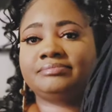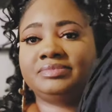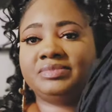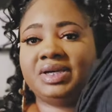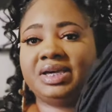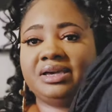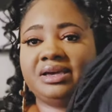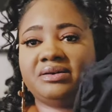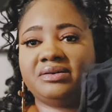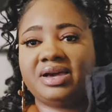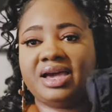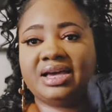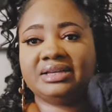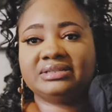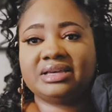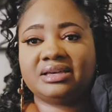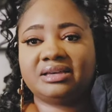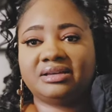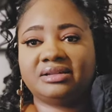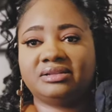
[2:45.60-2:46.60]
There you go. It has
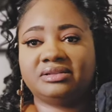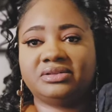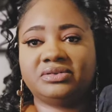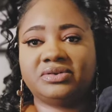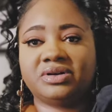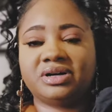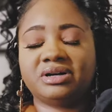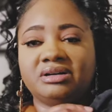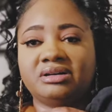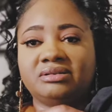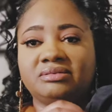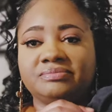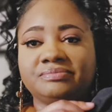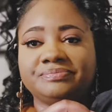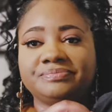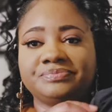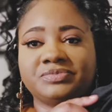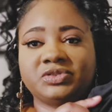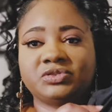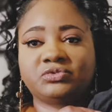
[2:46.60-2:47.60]
like a little
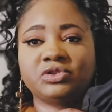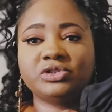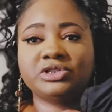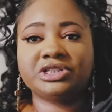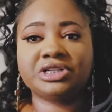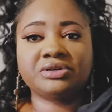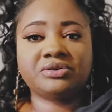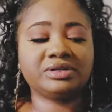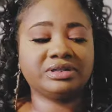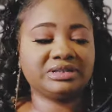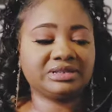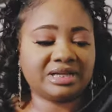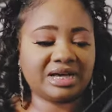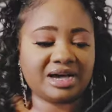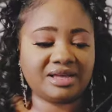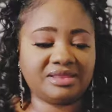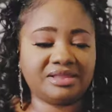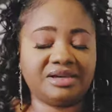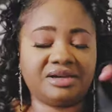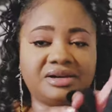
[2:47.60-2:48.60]
ruching on the
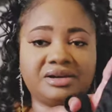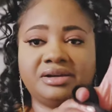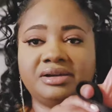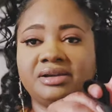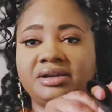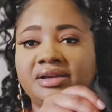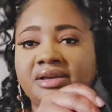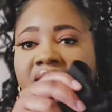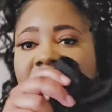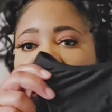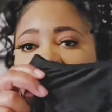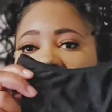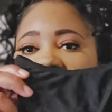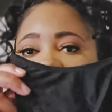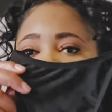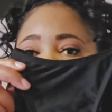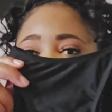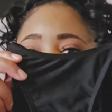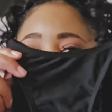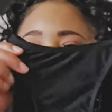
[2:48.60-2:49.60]
side there. And
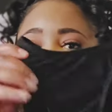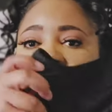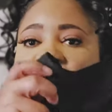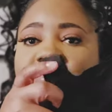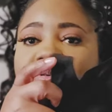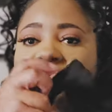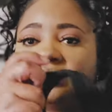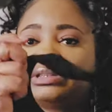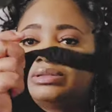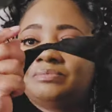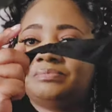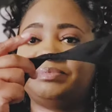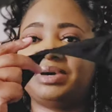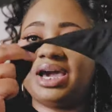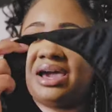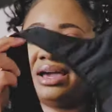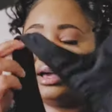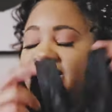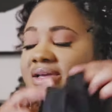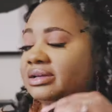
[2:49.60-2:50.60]
then your sports
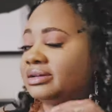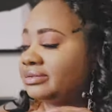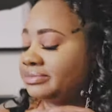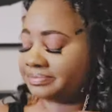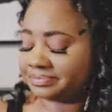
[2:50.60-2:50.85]
back.